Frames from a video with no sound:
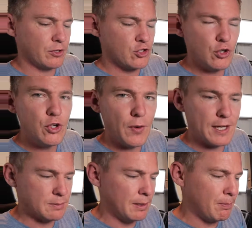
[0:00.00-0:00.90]
two
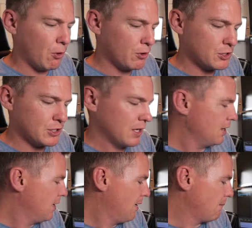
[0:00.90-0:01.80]
USB ports,
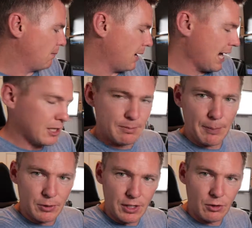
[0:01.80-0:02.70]
but my
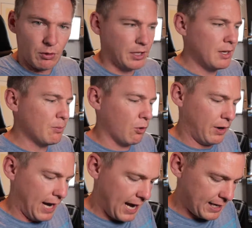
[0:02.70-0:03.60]
particular
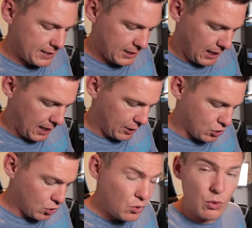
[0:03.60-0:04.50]
keyboard has
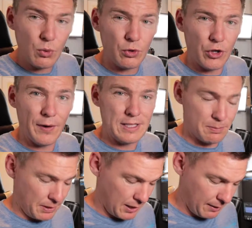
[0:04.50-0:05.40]
two
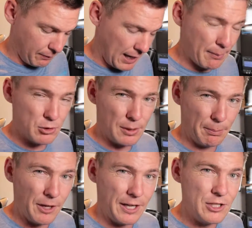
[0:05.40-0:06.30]
USB cables that
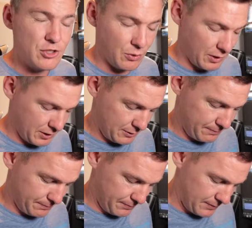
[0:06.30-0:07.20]
plug into it.
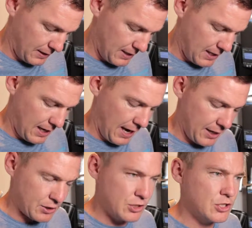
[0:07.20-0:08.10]

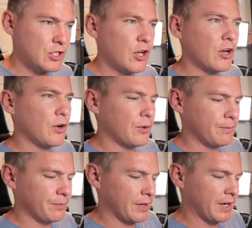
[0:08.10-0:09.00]
And so
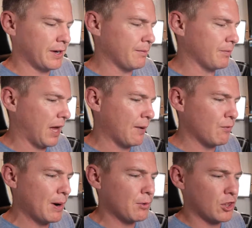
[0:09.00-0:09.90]
I
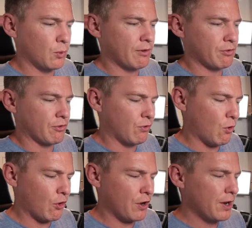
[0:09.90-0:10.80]
went with the one for
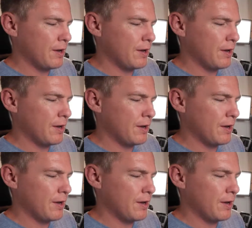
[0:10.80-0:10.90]
4.